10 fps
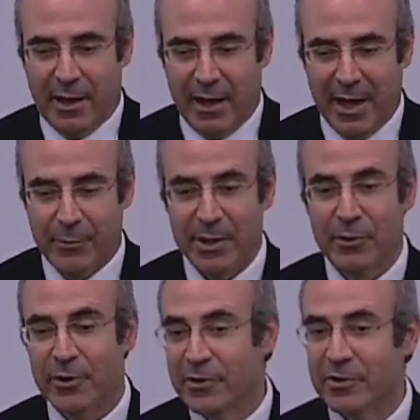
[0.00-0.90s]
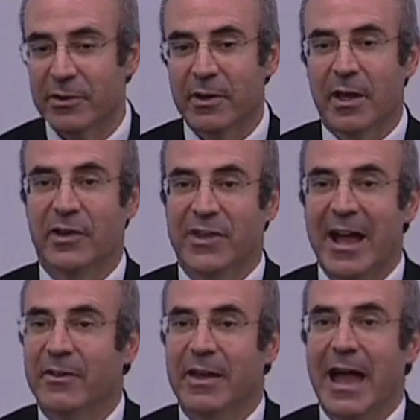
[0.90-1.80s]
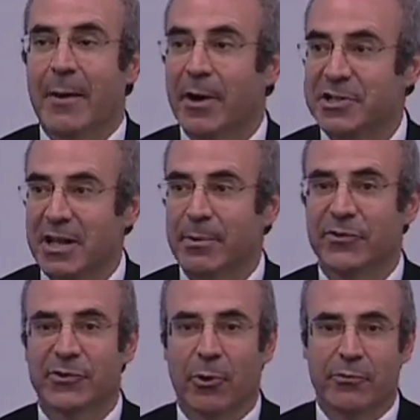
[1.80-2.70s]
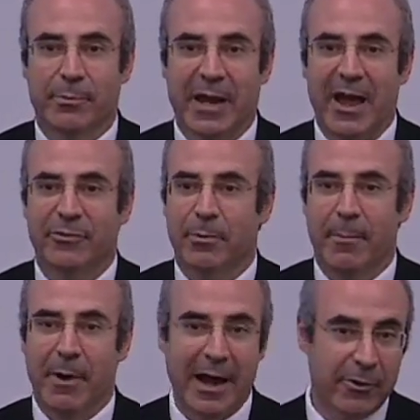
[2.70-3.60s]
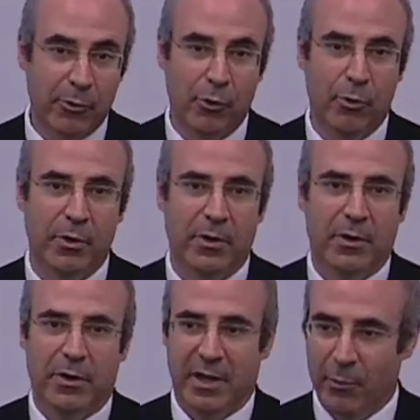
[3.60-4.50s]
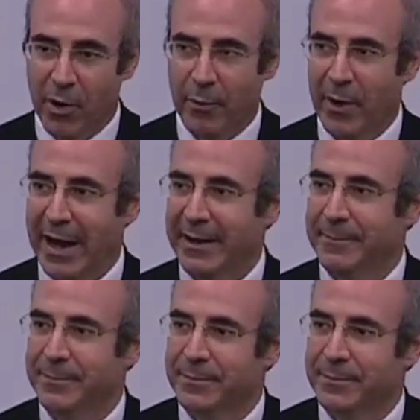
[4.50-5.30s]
And we learned exactly how much had been stolen from Gazprom by who, in what way.